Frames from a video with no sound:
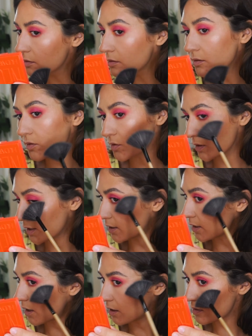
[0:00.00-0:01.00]
Really
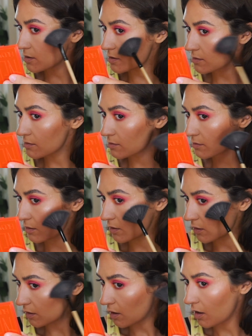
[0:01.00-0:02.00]
nice.
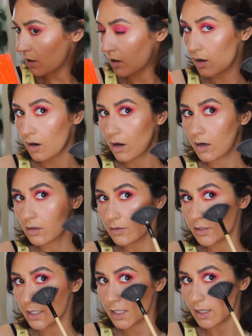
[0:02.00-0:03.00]

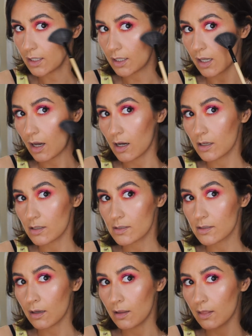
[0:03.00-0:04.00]
Really nice. I
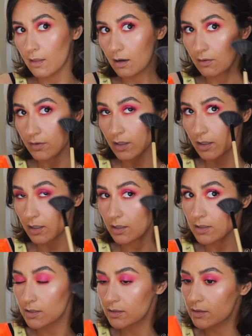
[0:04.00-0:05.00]
love it.
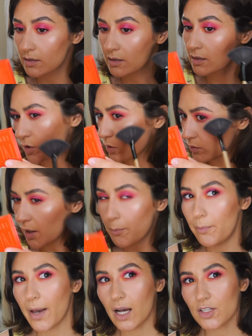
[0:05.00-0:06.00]
Not
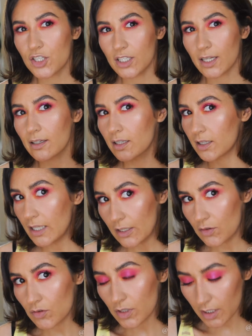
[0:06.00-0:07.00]
patchy, not
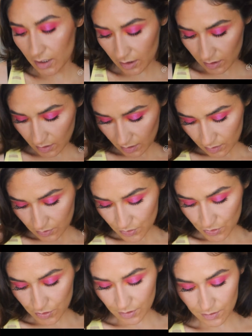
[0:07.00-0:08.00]
glittery,
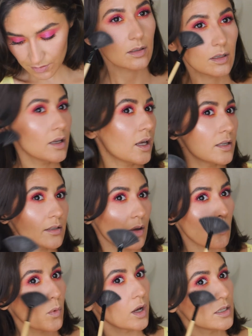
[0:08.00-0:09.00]
just as I
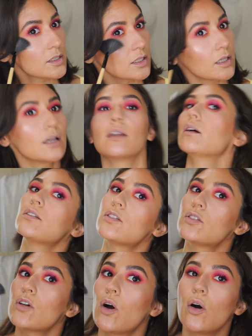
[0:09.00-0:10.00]
wanted.
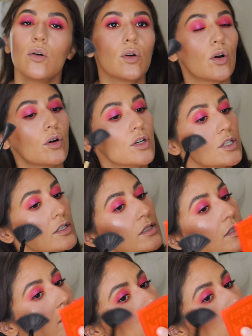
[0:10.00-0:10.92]
So gorgeous.